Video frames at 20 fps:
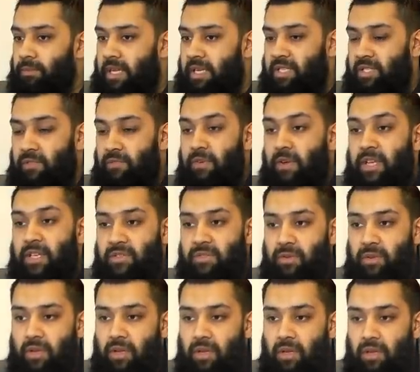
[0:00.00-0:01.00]
That's the
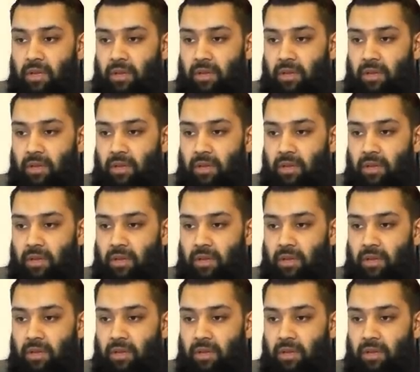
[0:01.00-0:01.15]
first thing.